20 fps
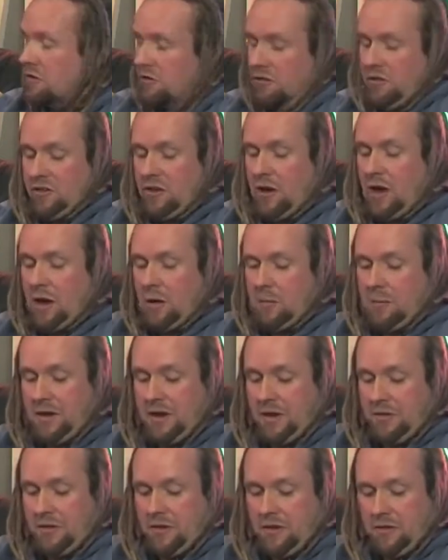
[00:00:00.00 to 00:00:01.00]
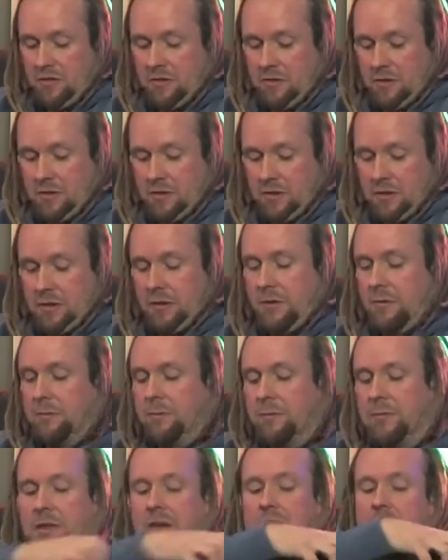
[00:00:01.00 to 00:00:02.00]
Under his arm, he had this.
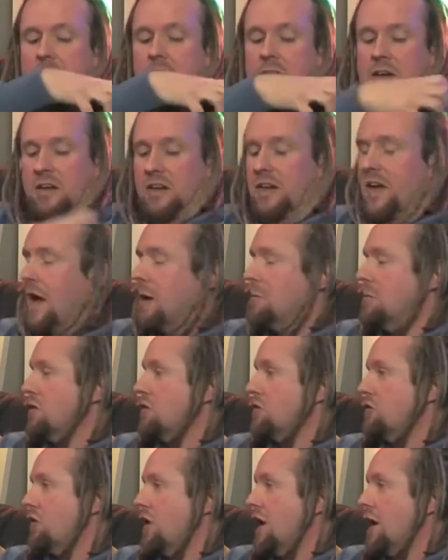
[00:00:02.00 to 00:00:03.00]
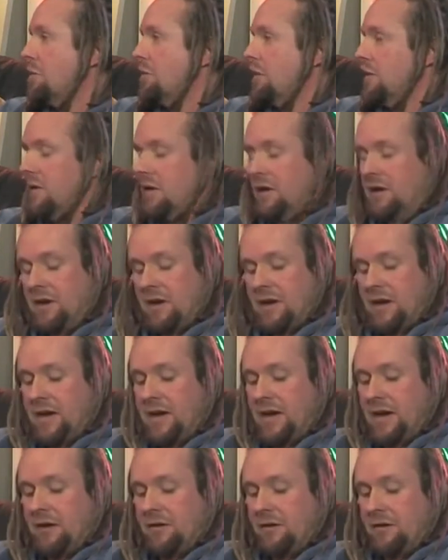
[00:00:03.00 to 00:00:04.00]
He had like a camera strap, and it
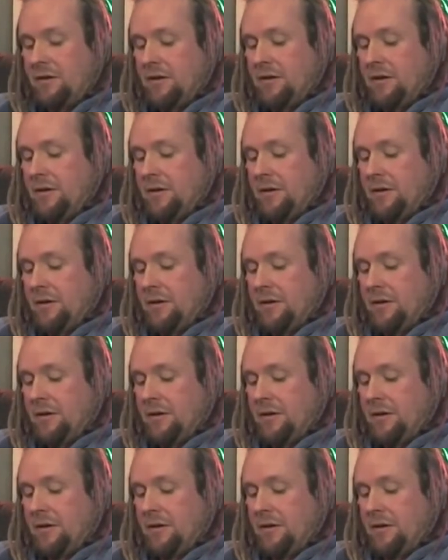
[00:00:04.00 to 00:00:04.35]
had